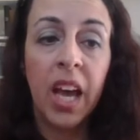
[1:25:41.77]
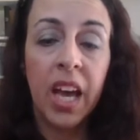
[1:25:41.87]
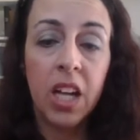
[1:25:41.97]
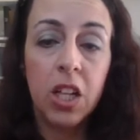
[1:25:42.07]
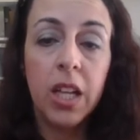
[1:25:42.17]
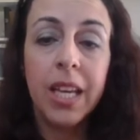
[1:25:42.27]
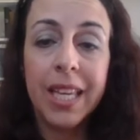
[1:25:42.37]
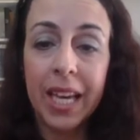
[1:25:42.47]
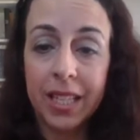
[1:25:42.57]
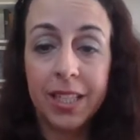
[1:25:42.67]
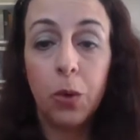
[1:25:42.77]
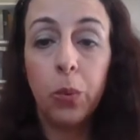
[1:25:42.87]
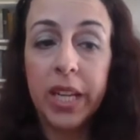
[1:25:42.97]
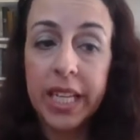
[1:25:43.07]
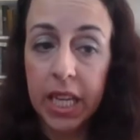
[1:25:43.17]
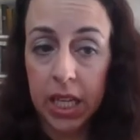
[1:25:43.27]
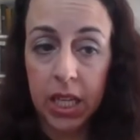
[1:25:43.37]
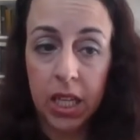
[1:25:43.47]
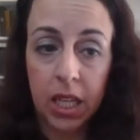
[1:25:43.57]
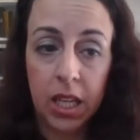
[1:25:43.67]
Hell yes, we
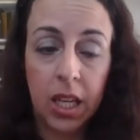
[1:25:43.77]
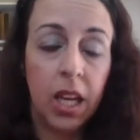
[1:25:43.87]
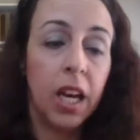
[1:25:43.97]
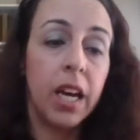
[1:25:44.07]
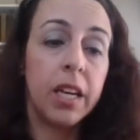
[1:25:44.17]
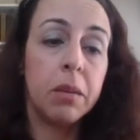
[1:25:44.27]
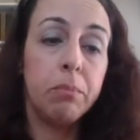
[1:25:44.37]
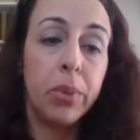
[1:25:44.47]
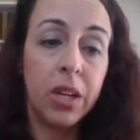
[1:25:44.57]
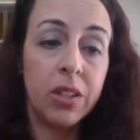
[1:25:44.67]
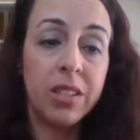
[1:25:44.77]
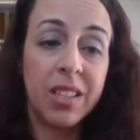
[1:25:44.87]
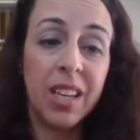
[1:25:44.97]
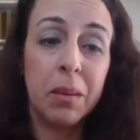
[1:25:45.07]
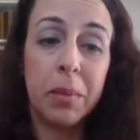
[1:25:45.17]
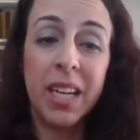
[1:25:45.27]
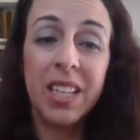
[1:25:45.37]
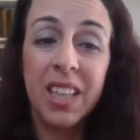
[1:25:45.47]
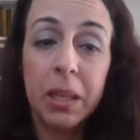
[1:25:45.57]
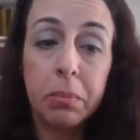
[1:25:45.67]
did. I can barely stay on
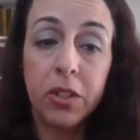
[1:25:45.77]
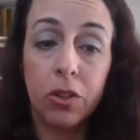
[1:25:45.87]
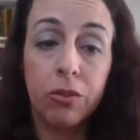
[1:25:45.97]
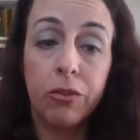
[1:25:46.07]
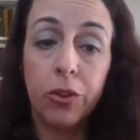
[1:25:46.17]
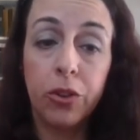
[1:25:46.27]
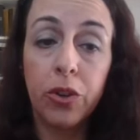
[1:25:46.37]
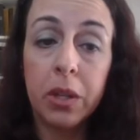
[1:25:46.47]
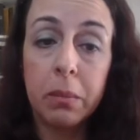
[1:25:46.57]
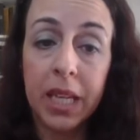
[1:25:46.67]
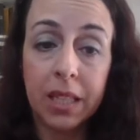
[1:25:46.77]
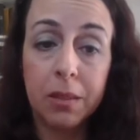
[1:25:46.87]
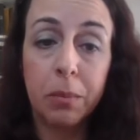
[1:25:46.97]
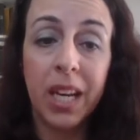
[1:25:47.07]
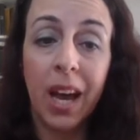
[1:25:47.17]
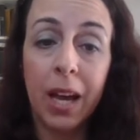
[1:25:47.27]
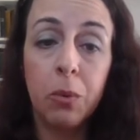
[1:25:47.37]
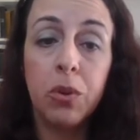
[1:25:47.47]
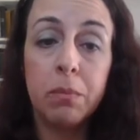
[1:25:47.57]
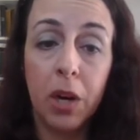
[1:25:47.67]
my elliptical for 30 minutes, but I
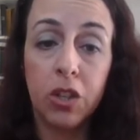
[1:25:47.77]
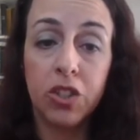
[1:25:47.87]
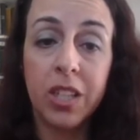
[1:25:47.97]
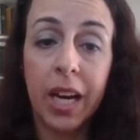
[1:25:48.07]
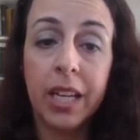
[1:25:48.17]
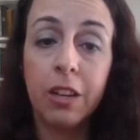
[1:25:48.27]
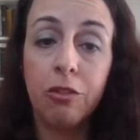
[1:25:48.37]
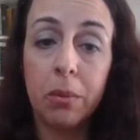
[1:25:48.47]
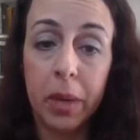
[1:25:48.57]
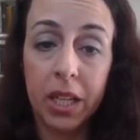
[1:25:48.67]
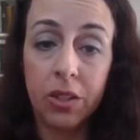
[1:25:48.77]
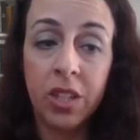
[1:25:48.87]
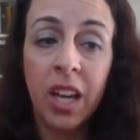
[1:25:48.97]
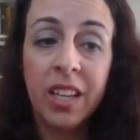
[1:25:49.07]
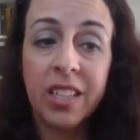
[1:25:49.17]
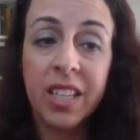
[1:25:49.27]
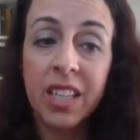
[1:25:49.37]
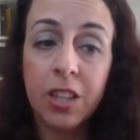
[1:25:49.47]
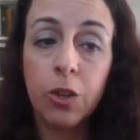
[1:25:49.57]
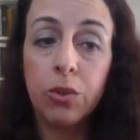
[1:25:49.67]
would march 900 miles to
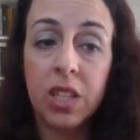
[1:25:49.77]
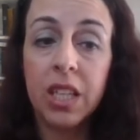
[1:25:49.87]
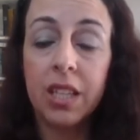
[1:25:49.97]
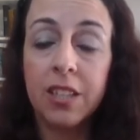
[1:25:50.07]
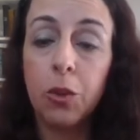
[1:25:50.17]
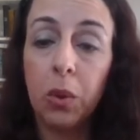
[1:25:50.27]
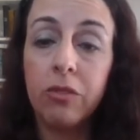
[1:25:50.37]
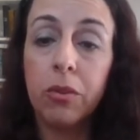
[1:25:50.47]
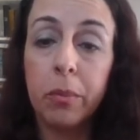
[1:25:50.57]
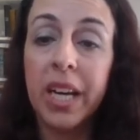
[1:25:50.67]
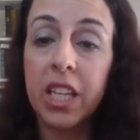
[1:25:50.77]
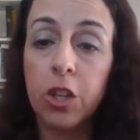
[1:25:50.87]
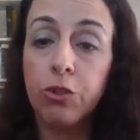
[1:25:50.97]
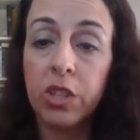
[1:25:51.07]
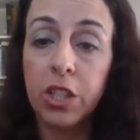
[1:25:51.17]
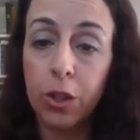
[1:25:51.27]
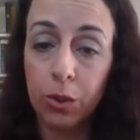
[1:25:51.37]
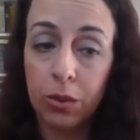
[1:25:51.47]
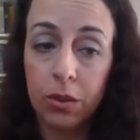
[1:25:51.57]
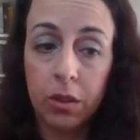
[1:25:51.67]
get those idiots away from my country too.